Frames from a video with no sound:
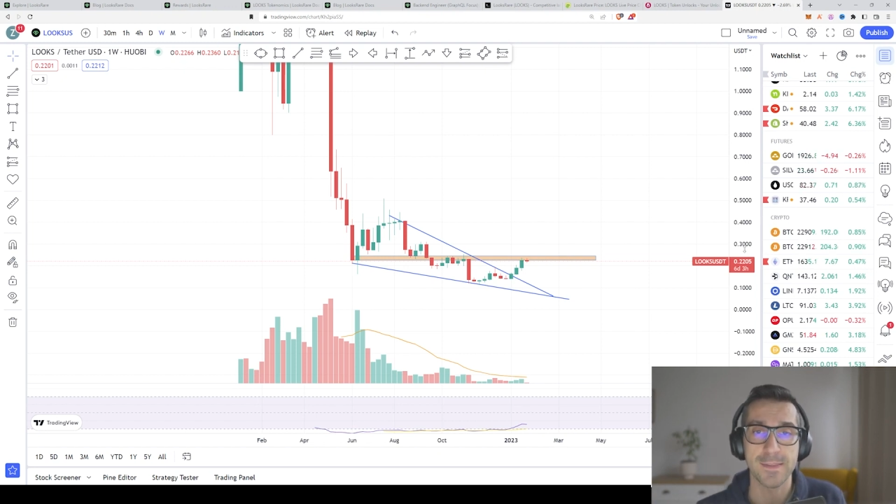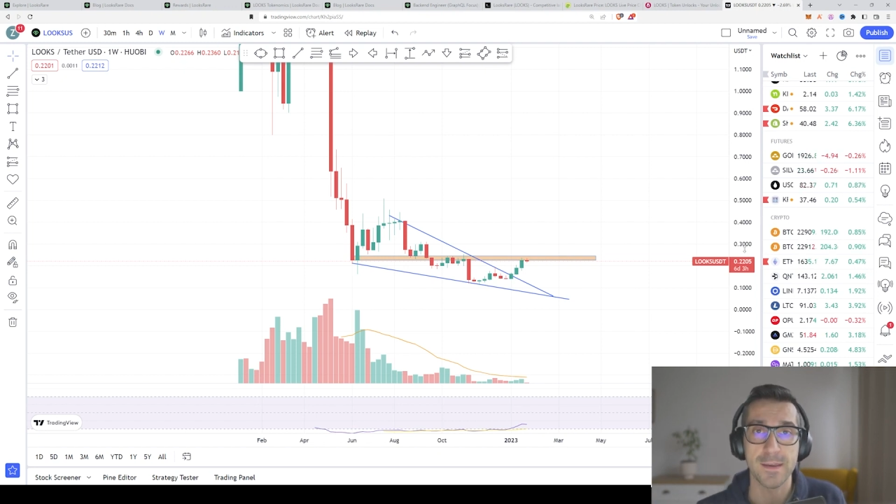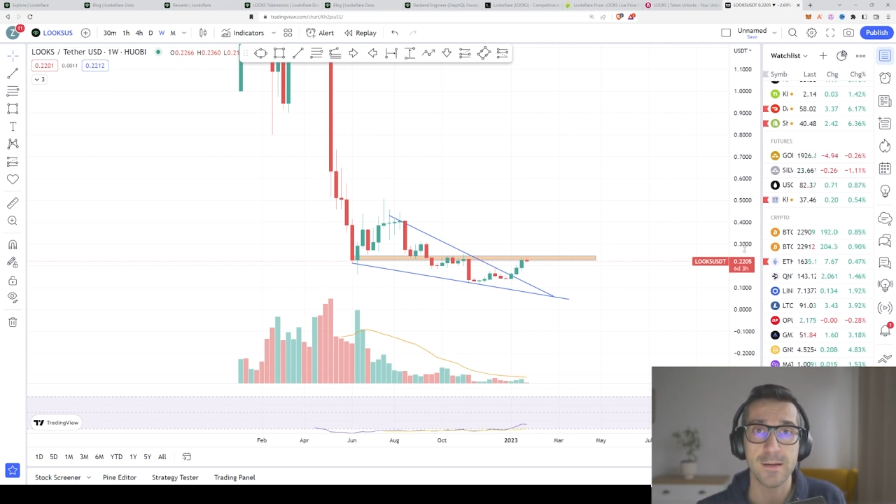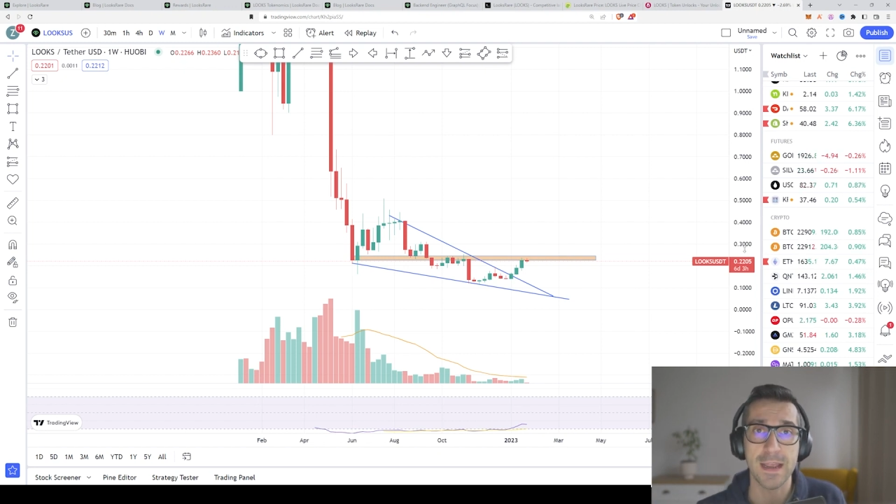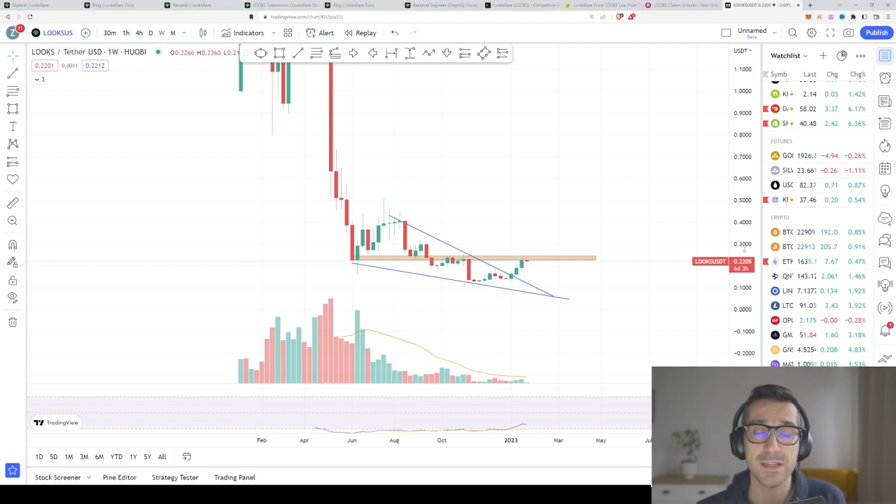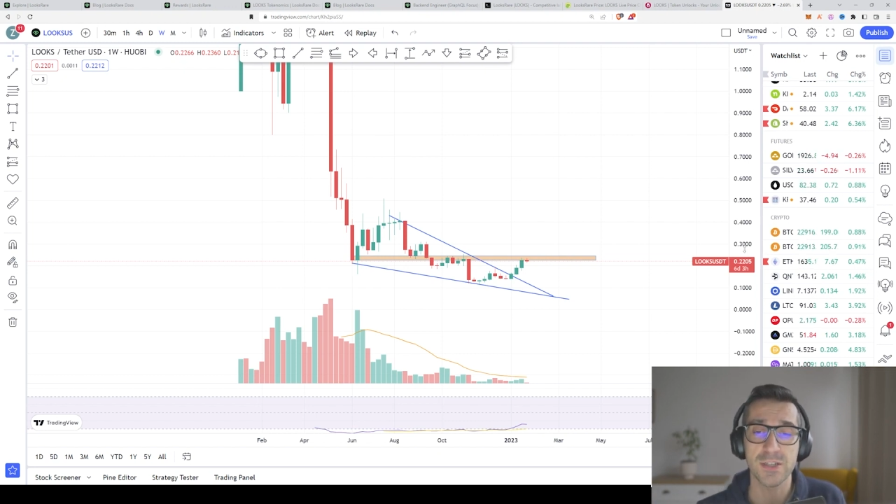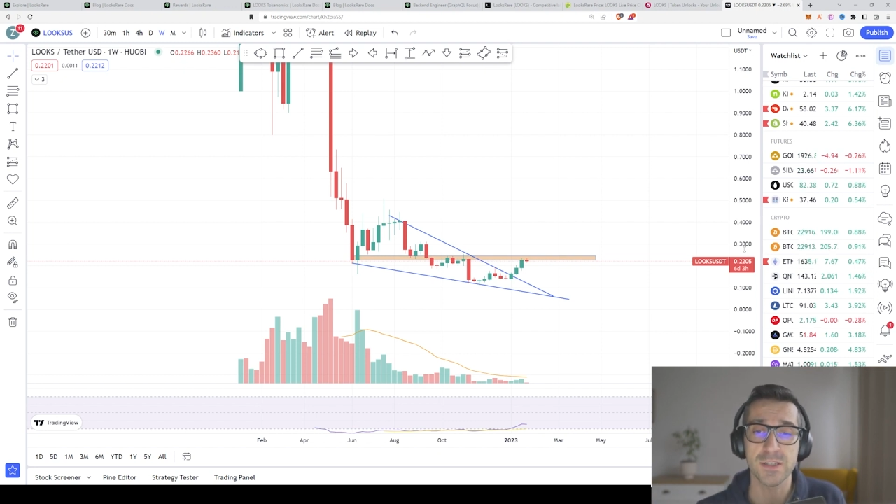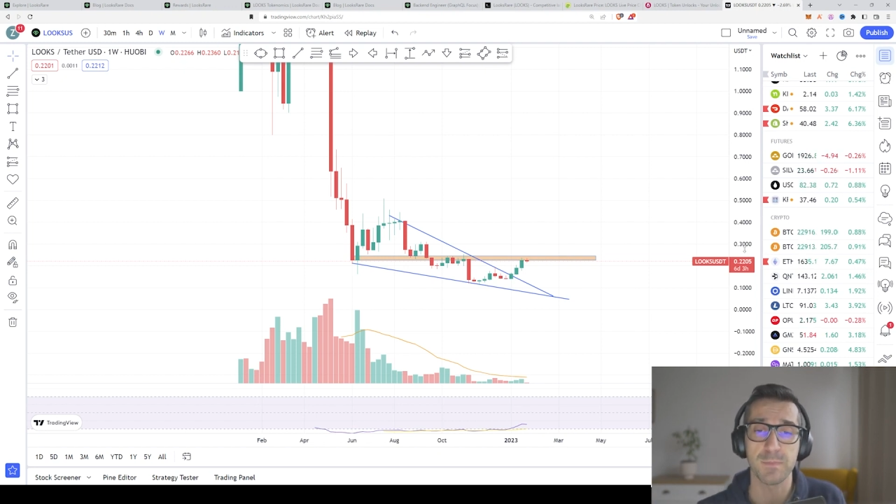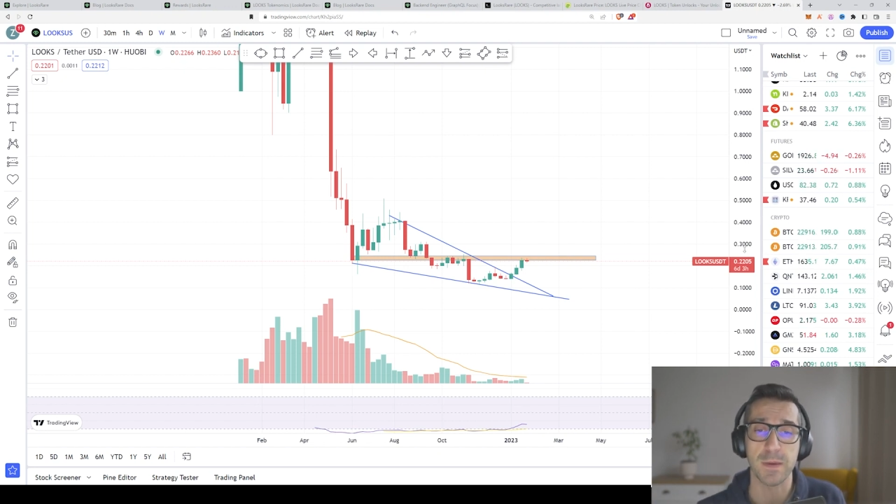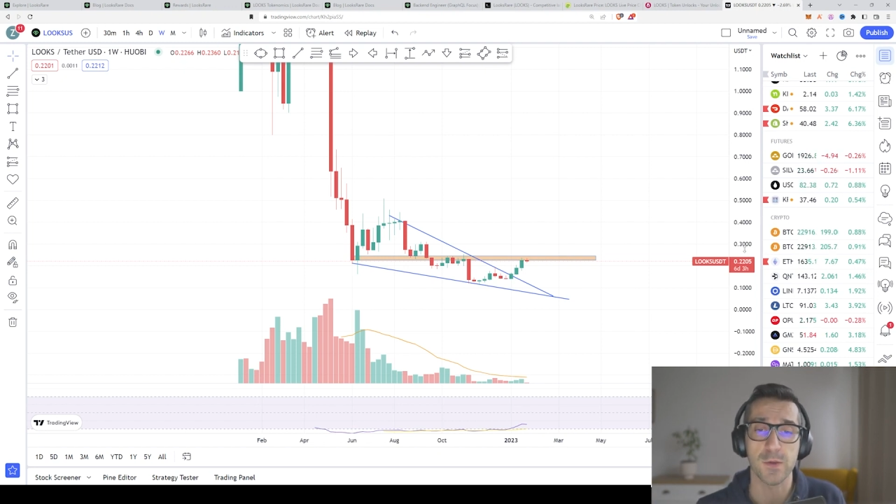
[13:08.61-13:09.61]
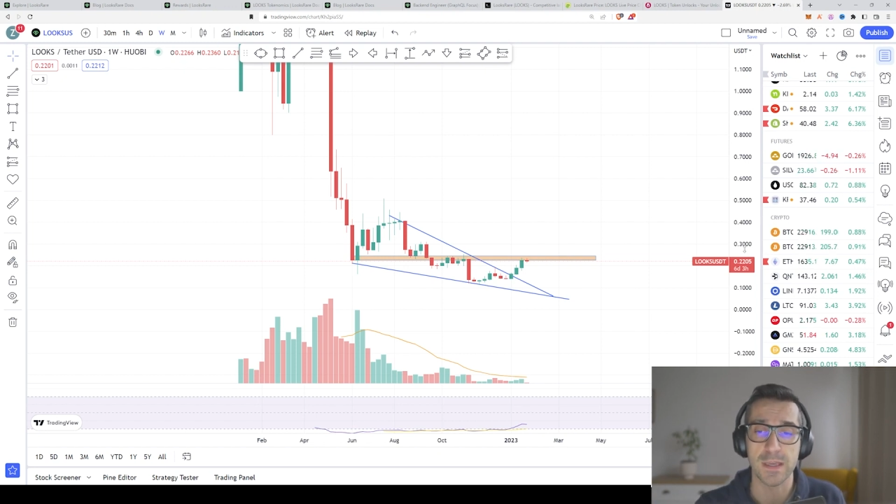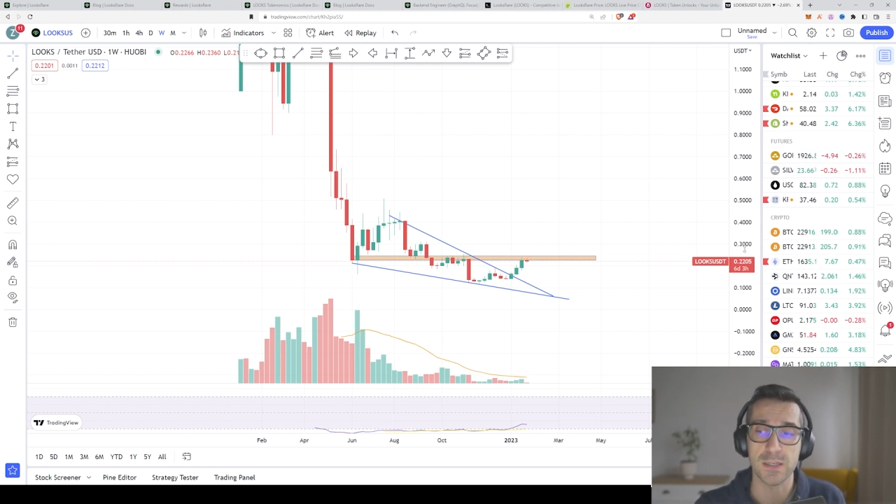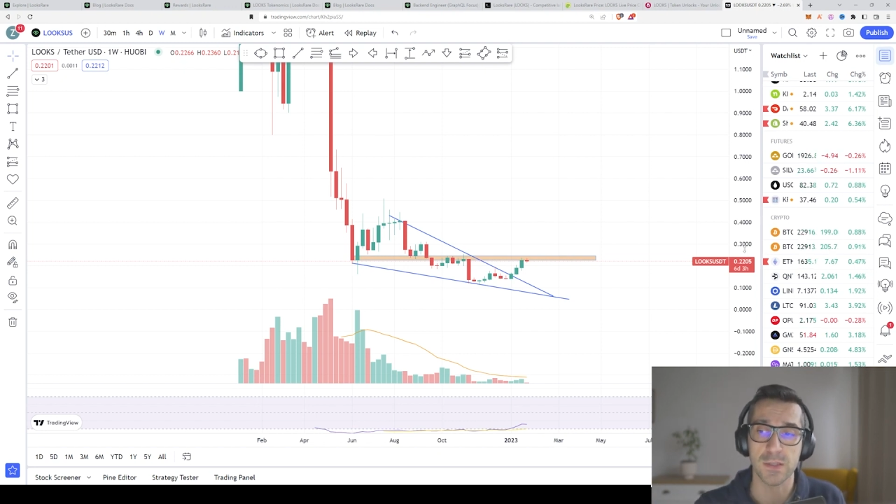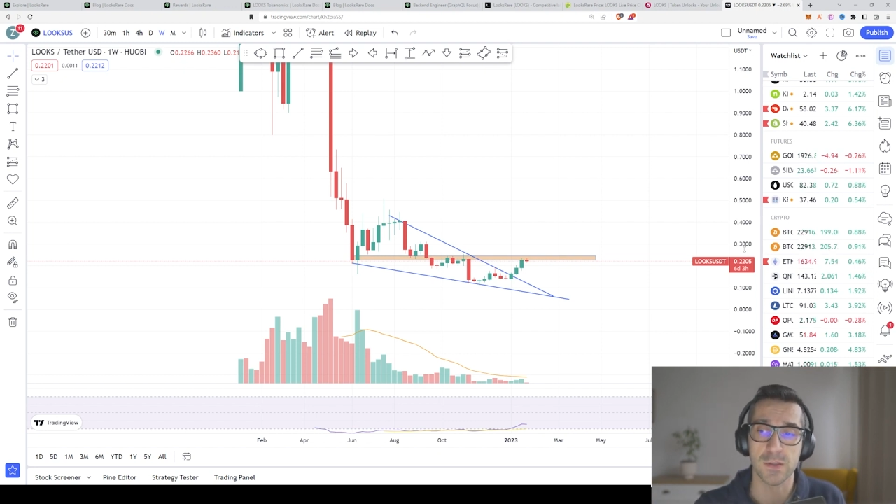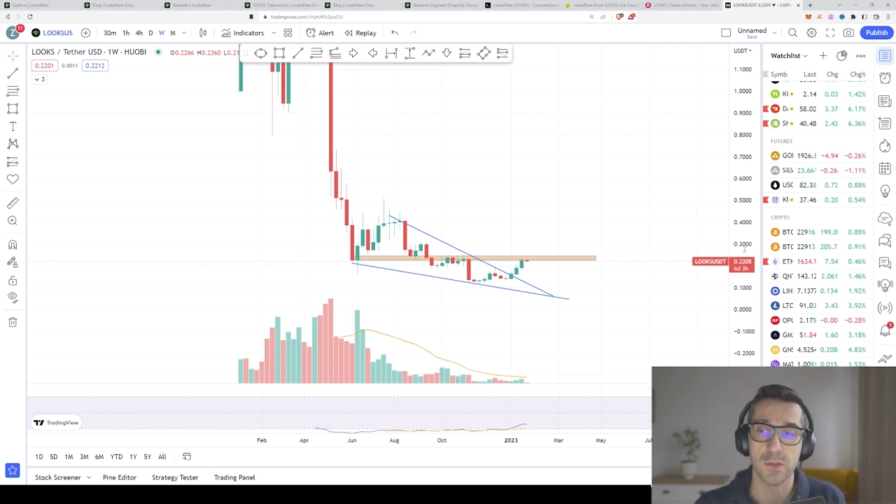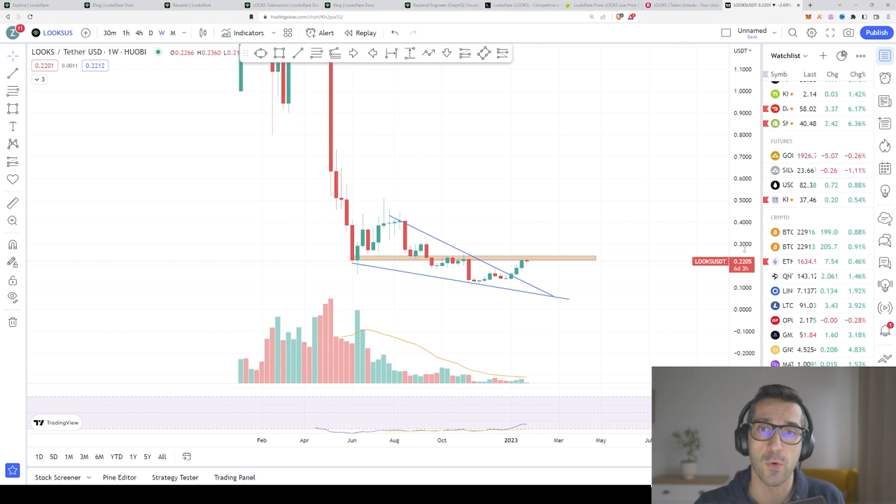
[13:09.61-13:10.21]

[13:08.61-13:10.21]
and they're not just speculation